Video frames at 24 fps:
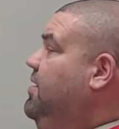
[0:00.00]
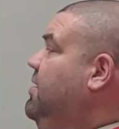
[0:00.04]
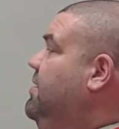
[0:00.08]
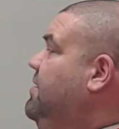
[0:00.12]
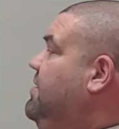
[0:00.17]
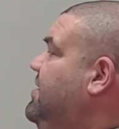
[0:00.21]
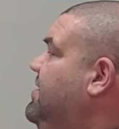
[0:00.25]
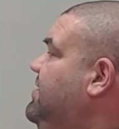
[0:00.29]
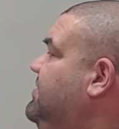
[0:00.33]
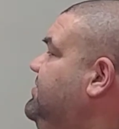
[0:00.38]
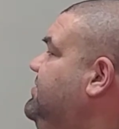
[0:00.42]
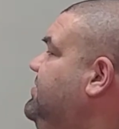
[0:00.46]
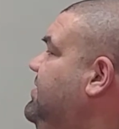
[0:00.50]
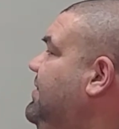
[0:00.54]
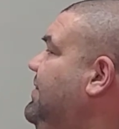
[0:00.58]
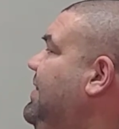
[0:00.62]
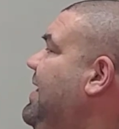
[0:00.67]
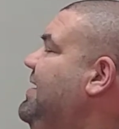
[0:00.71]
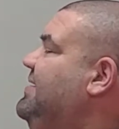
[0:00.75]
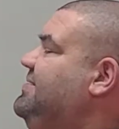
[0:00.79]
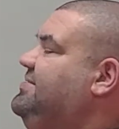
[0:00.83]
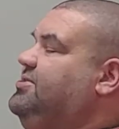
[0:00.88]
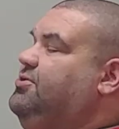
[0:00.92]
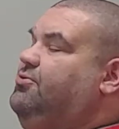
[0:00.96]
Because the
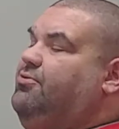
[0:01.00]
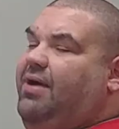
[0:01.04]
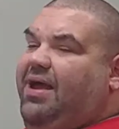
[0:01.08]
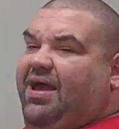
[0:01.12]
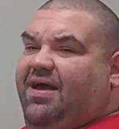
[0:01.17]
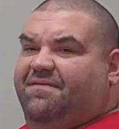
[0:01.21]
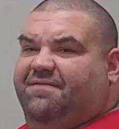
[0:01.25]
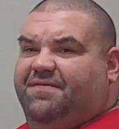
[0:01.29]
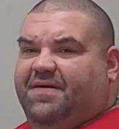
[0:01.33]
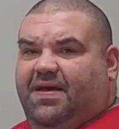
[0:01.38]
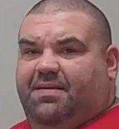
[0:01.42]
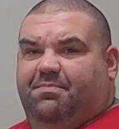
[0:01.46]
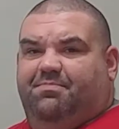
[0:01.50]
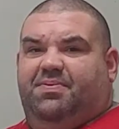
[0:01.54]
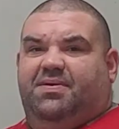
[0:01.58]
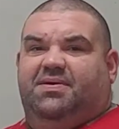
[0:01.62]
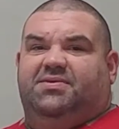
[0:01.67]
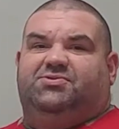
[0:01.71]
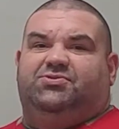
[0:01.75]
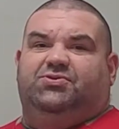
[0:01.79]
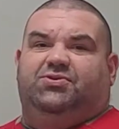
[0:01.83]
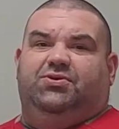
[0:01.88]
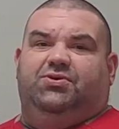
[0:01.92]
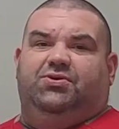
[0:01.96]
less graphite
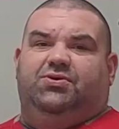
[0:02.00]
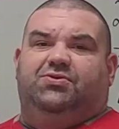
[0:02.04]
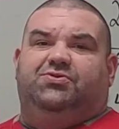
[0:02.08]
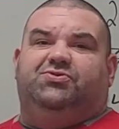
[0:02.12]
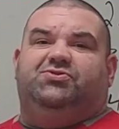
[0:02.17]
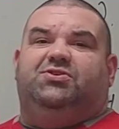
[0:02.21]
pencil you use,